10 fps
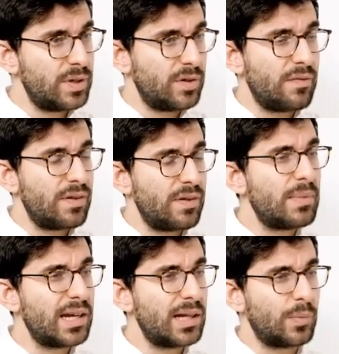me if you have any
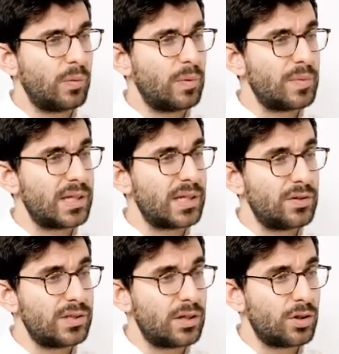medical problems that you
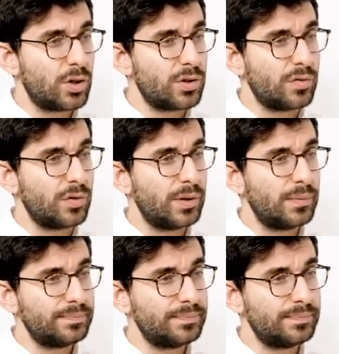see your doctor for?